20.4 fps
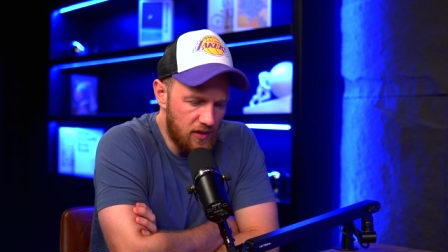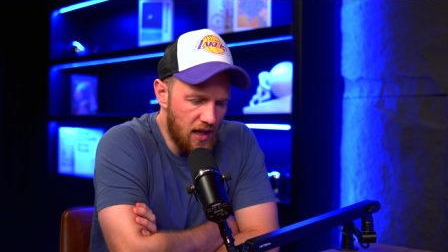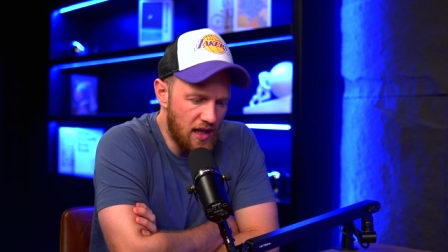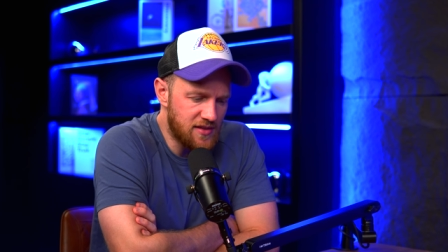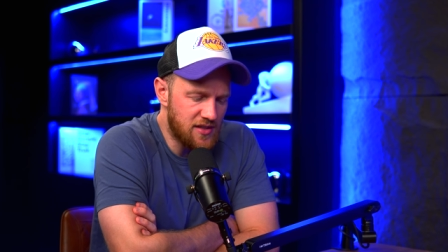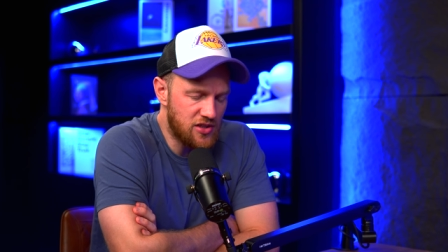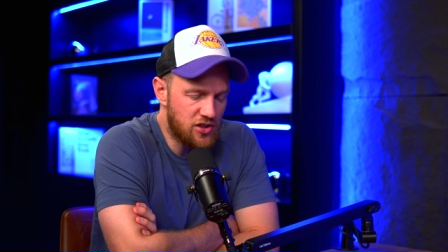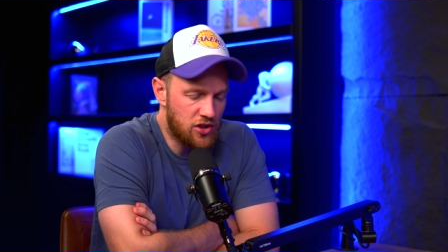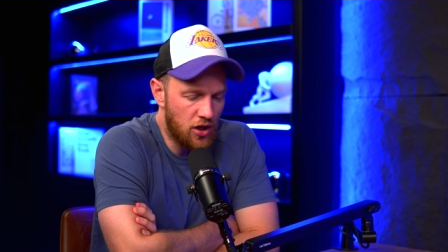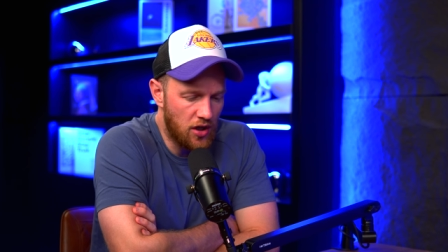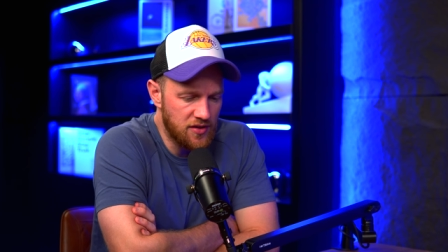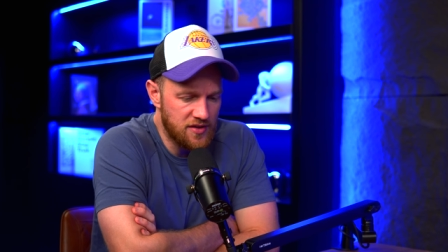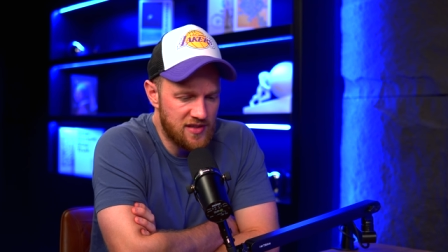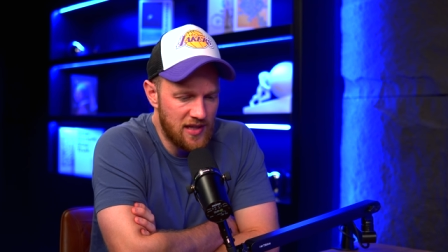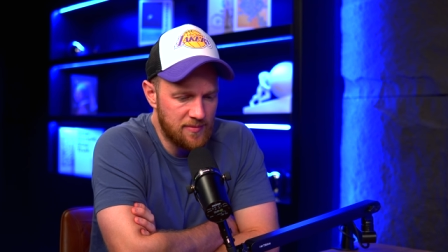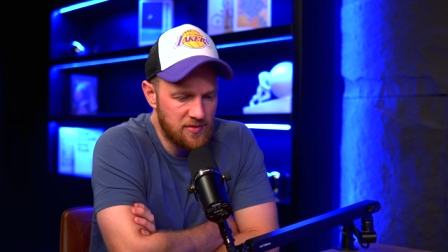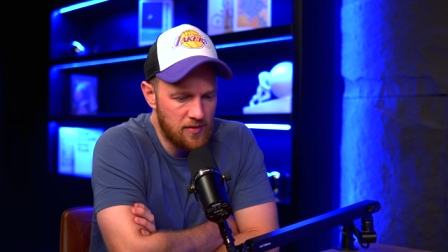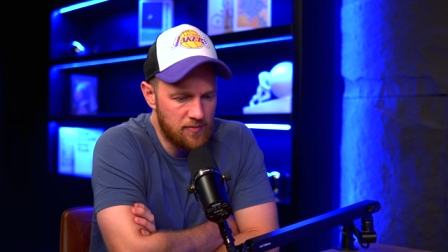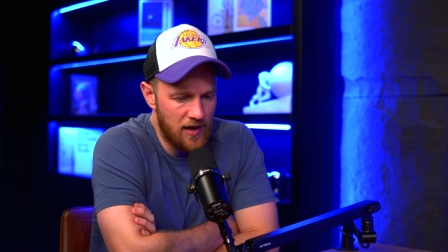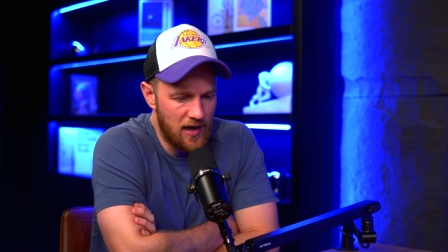It's this
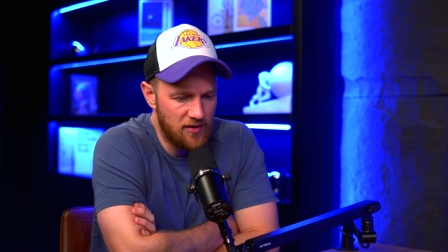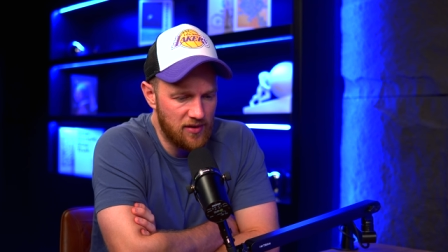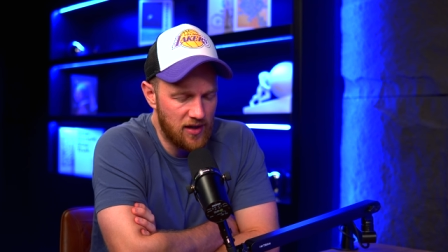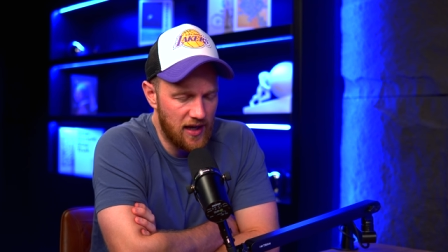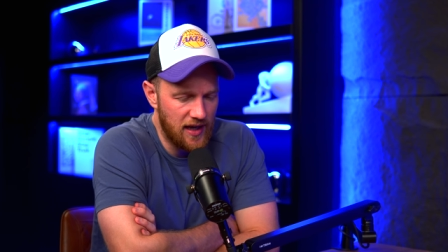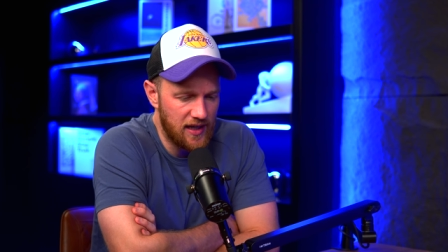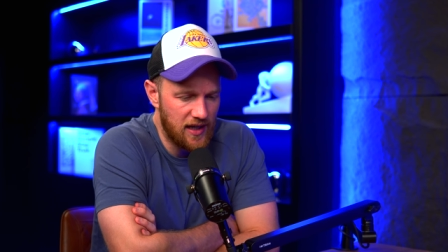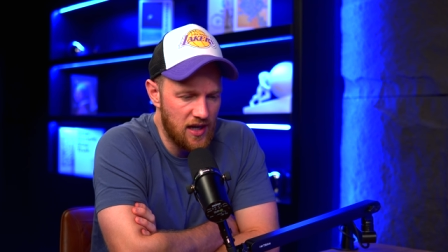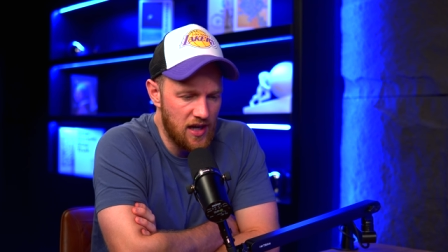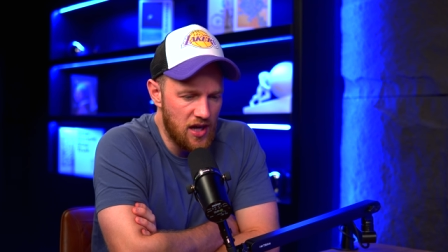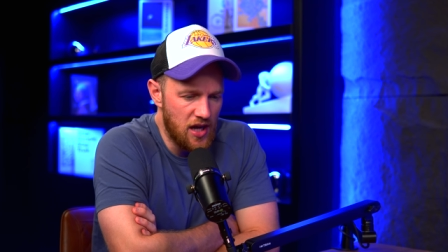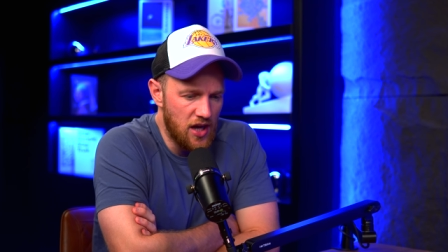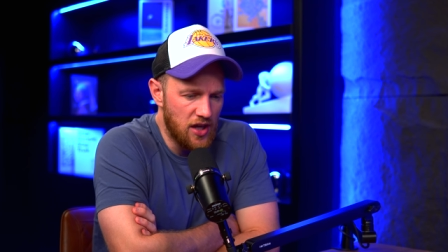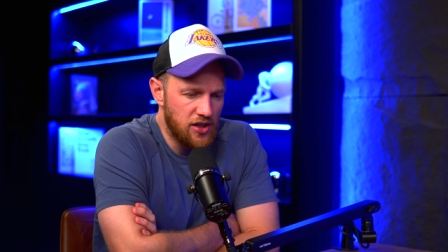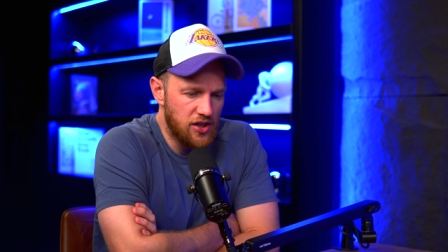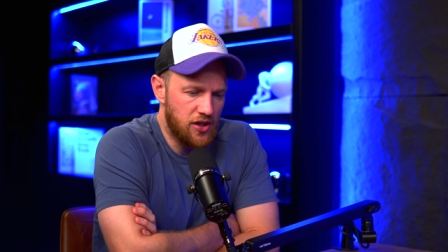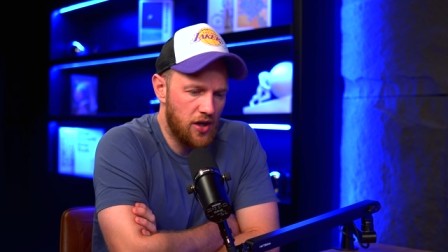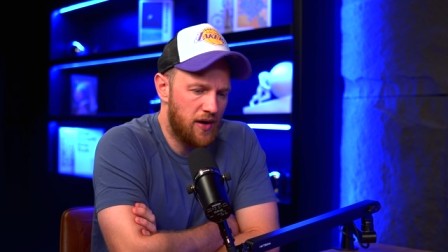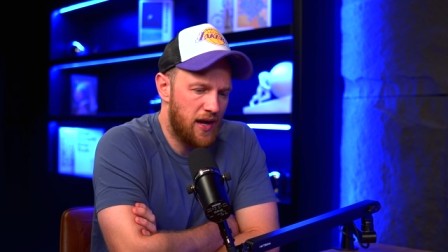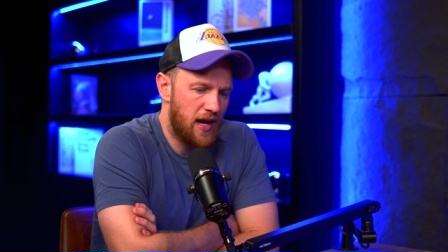concept about like,
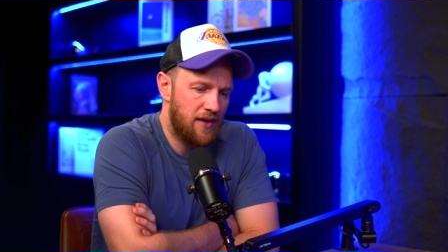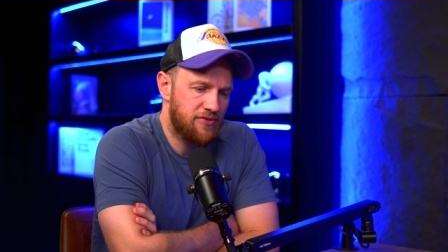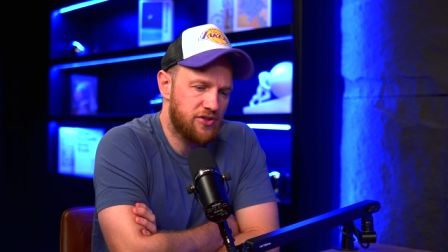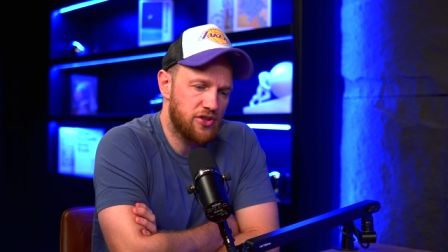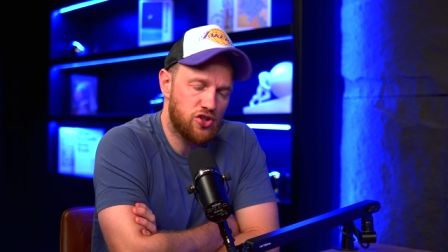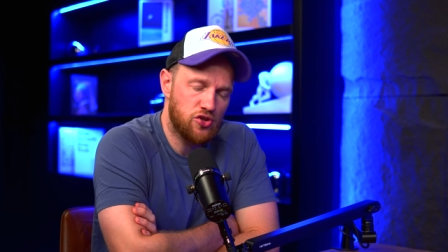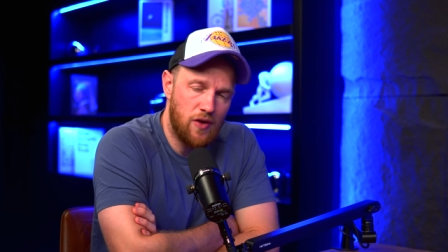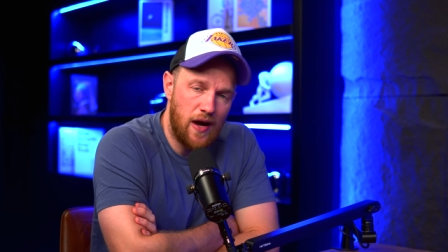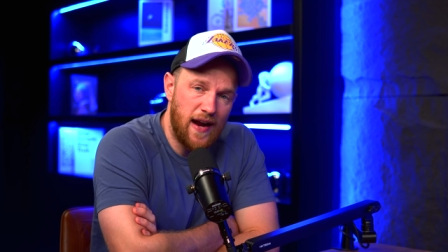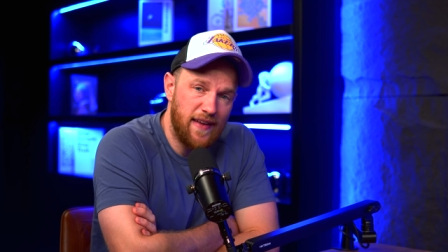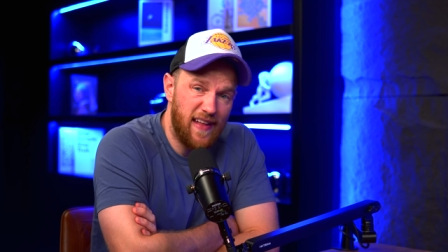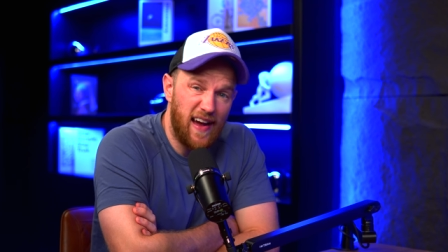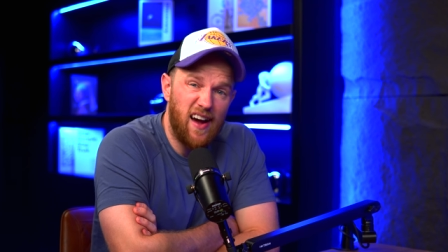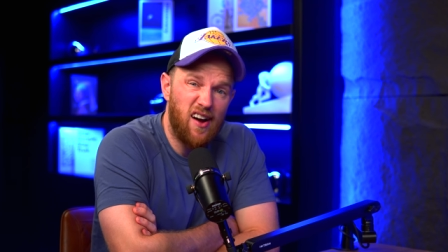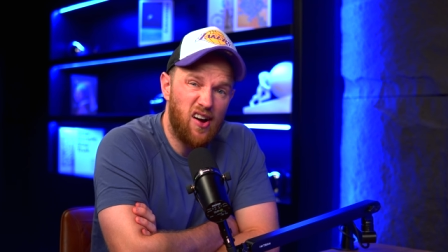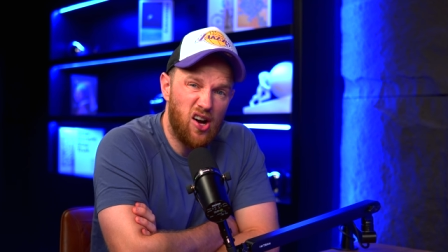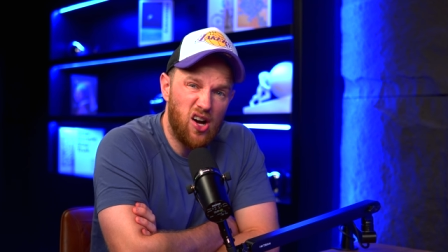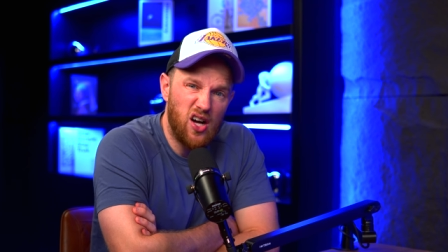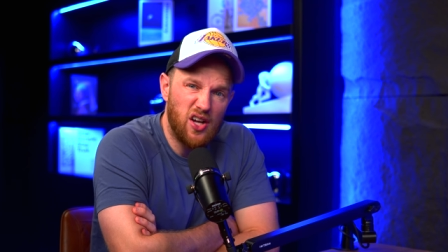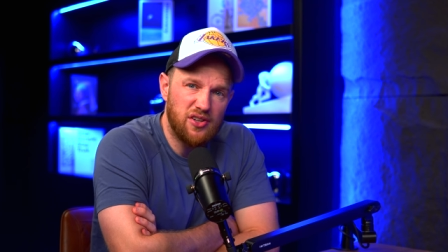you don't have to try that
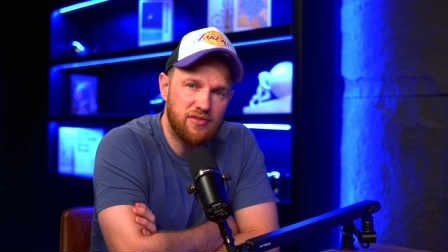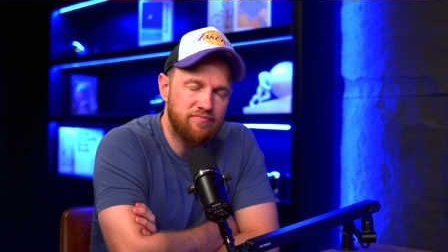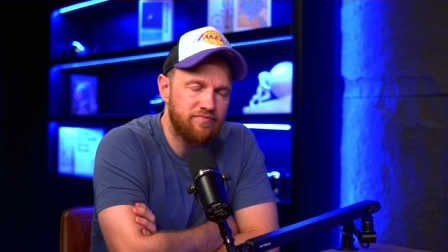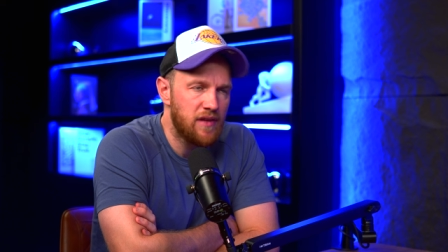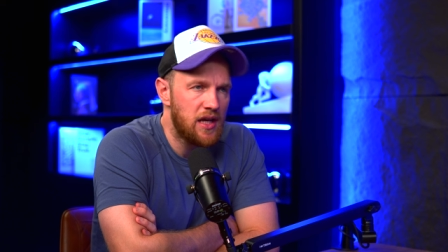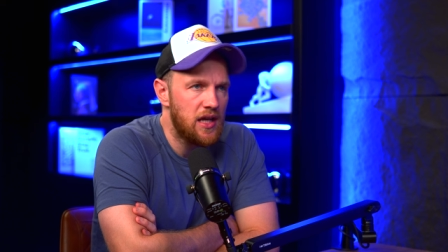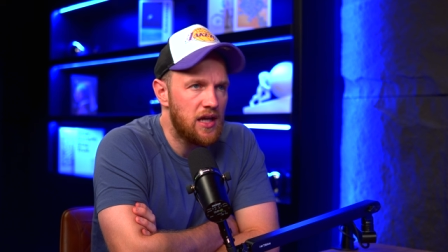hard.